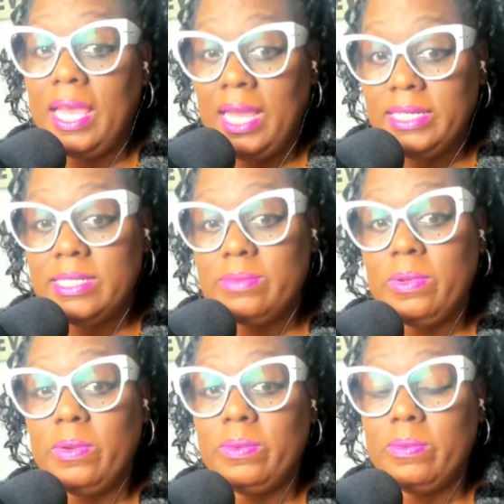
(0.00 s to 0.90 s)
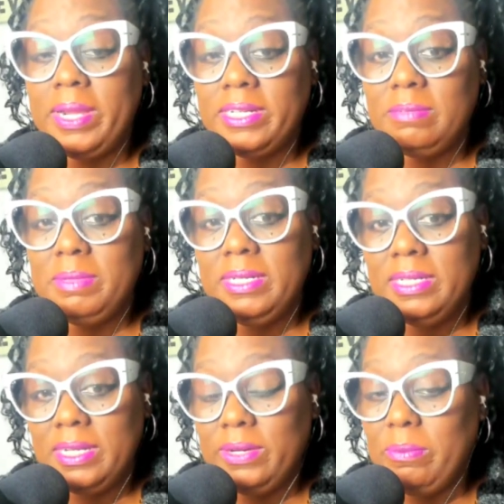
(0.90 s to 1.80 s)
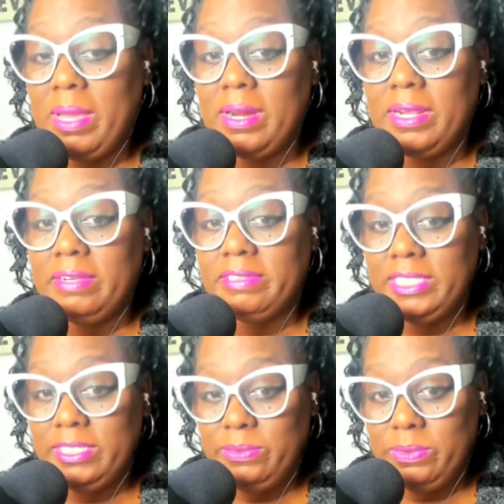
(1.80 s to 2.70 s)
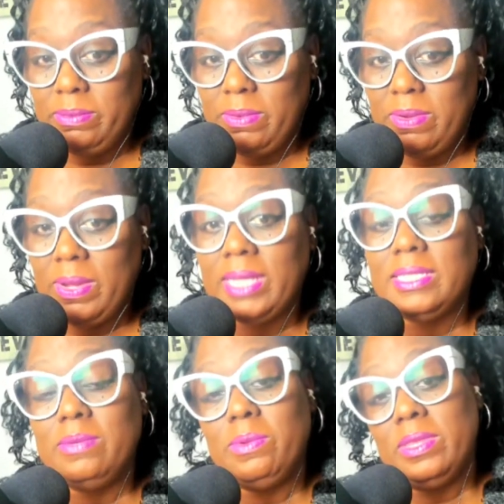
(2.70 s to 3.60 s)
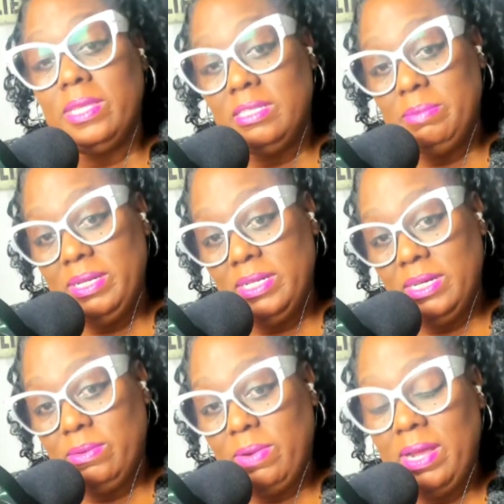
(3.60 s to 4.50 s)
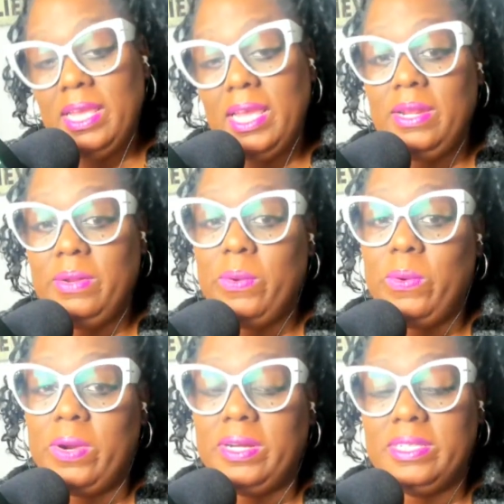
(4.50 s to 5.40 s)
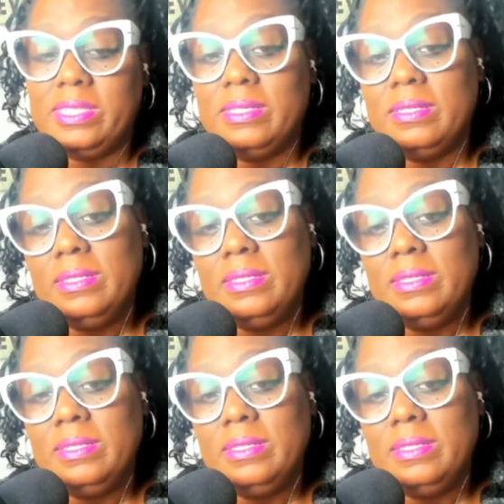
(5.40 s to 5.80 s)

I just want right to be done. No matter if she's doing wrong, I still want things to be done right and in accordance.